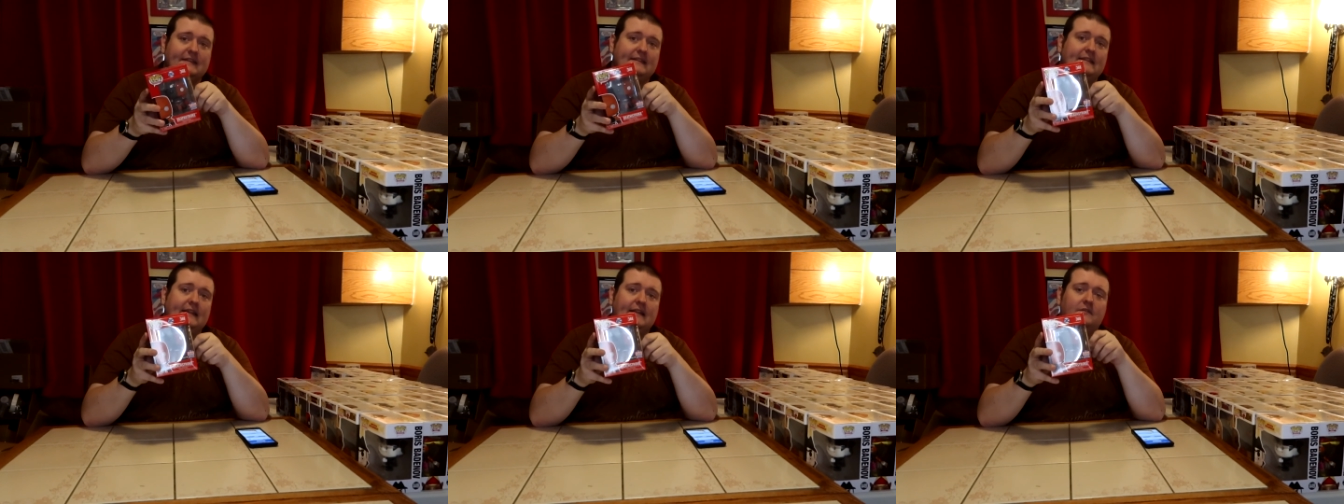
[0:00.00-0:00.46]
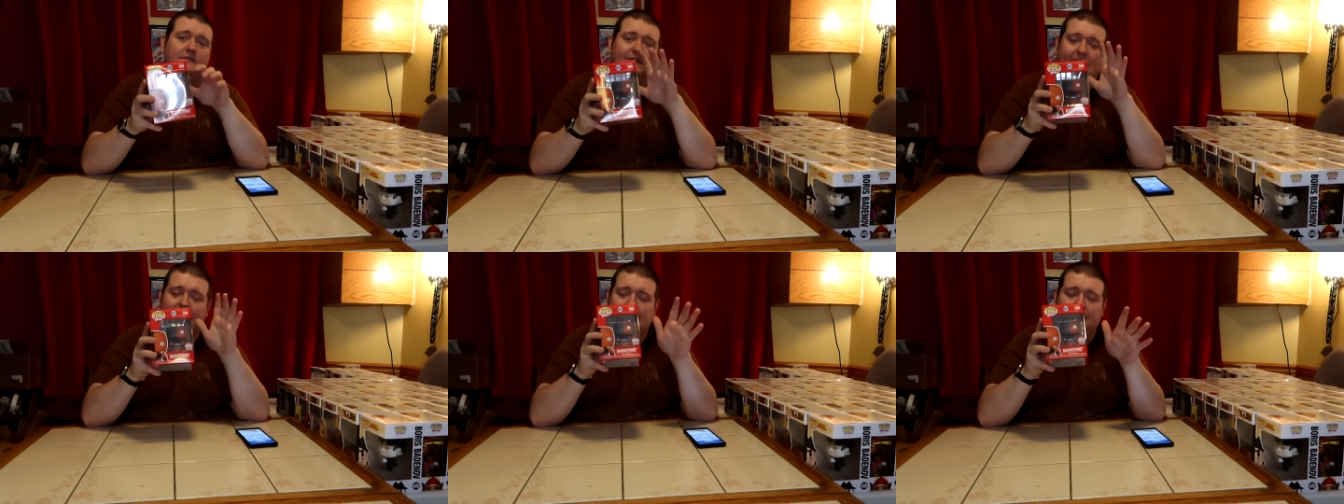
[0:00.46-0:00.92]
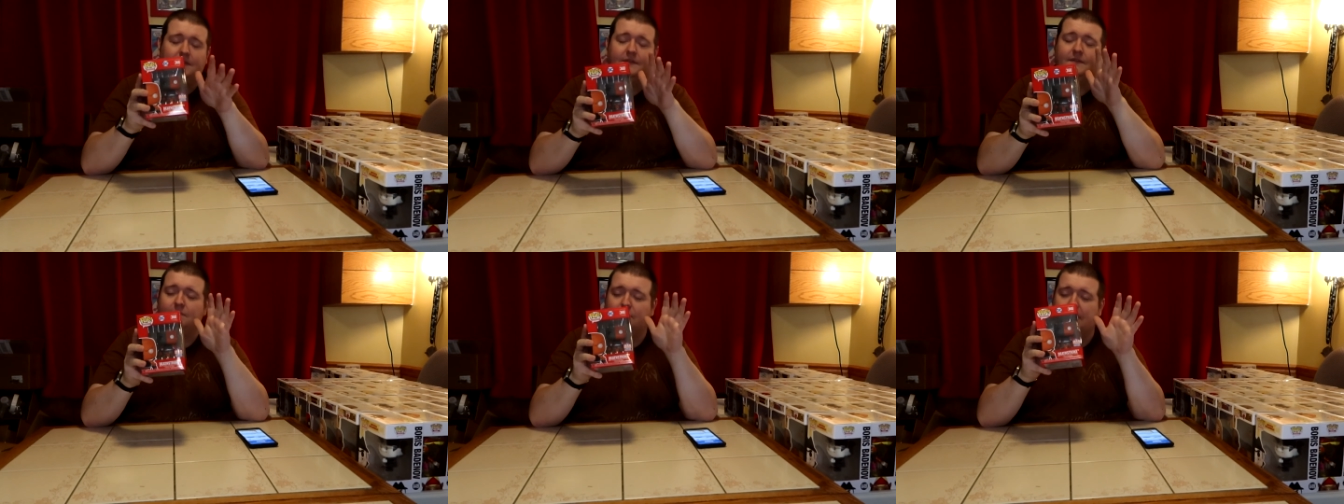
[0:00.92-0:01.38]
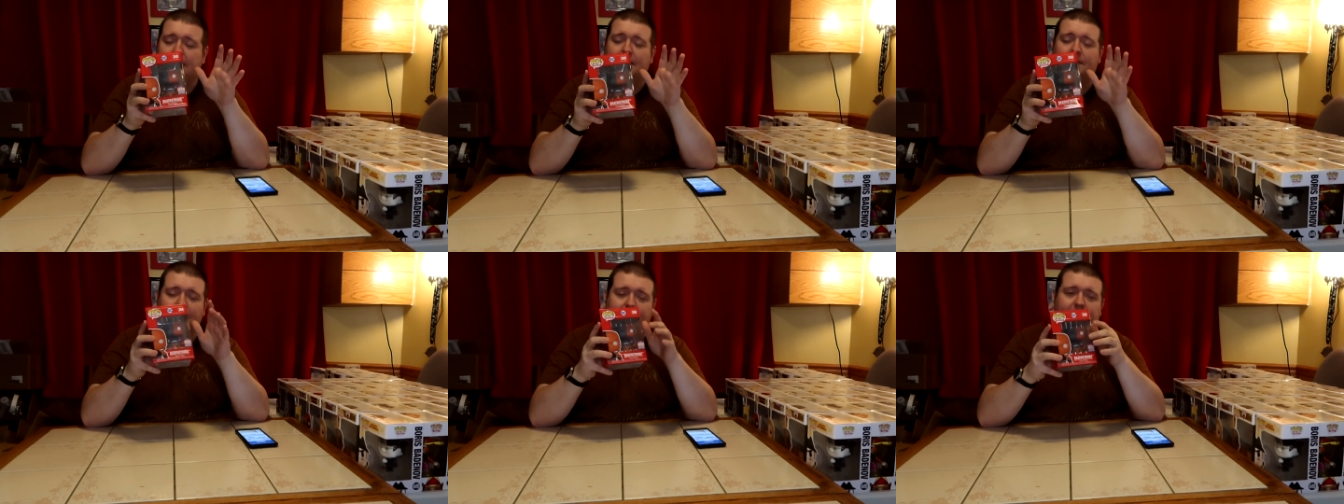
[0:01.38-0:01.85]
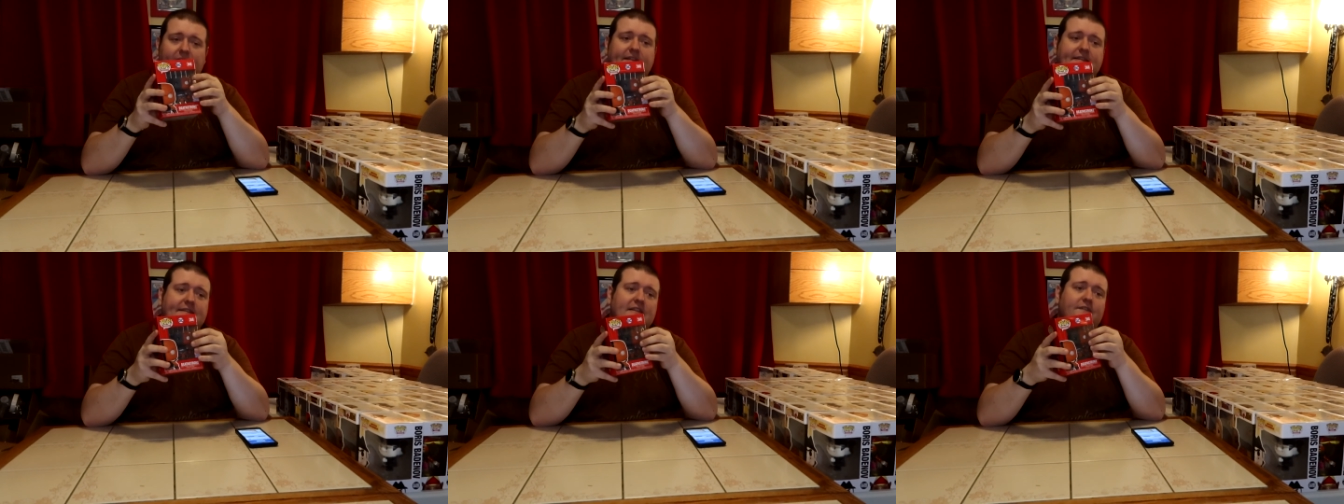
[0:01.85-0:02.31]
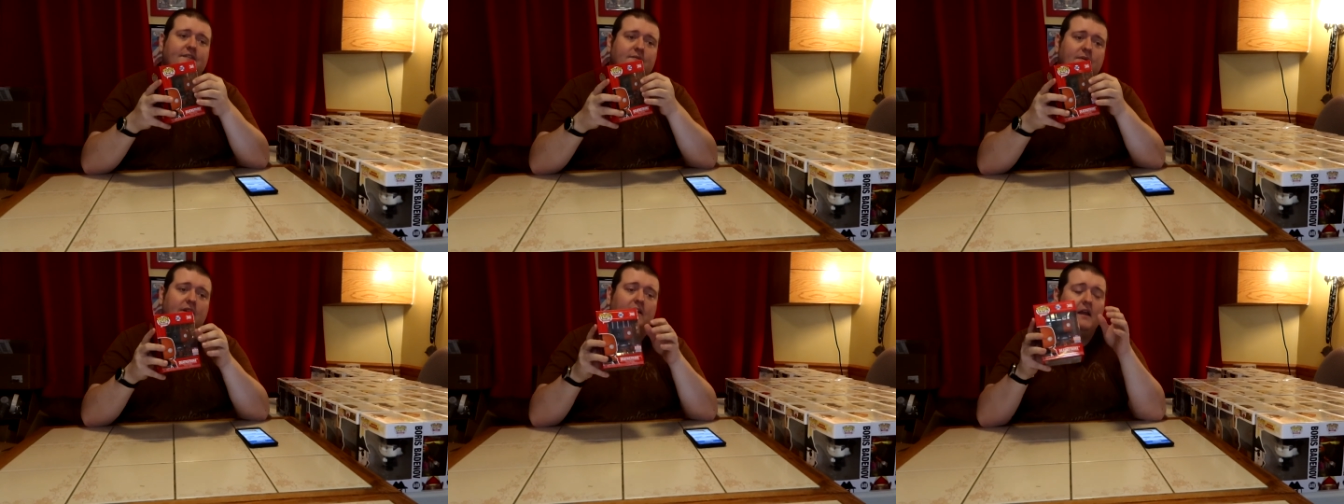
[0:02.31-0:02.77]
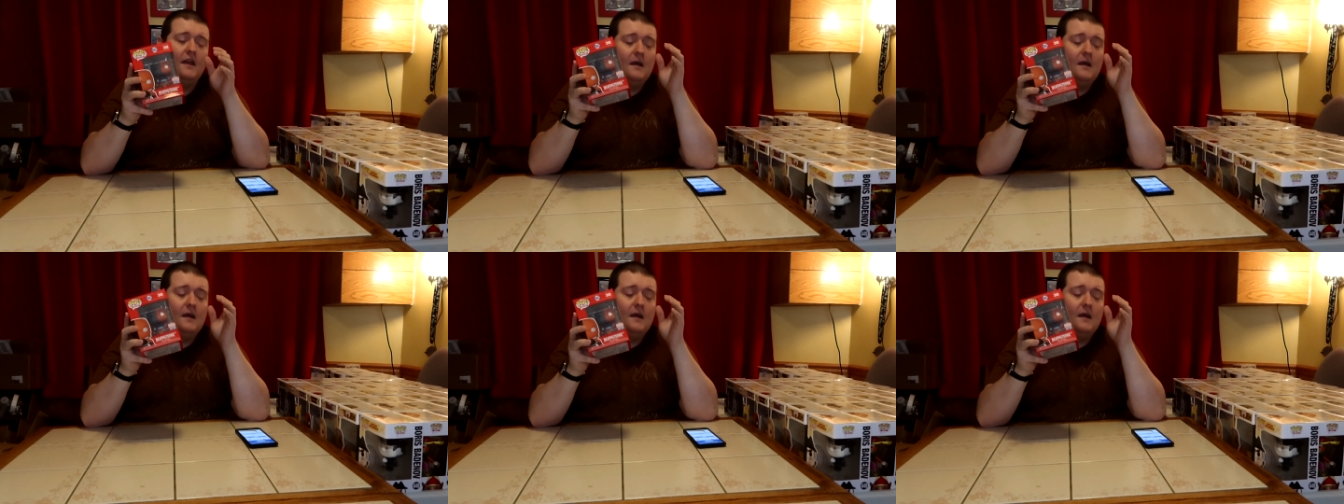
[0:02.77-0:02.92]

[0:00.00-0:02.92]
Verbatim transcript: and they don't take care of the ra- the fakes and stuff as well.